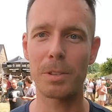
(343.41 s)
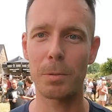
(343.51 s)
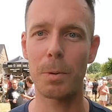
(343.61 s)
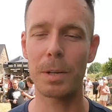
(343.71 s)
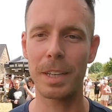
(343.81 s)
So
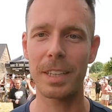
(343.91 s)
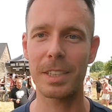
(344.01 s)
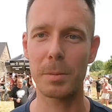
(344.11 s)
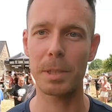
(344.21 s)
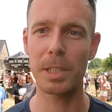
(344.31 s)
working
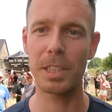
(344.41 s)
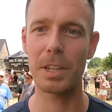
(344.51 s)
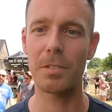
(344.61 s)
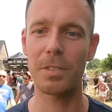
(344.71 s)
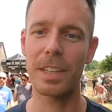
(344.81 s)
in specialty
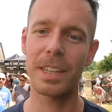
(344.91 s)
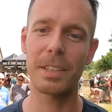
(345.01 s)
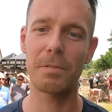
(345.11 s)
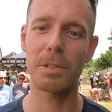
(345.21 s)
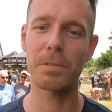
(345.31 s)
coffee,
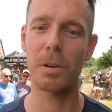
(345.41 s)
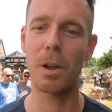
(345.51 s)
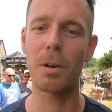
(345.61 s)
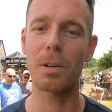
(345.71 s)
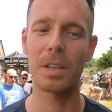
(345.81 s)
it was
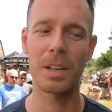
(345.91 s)
long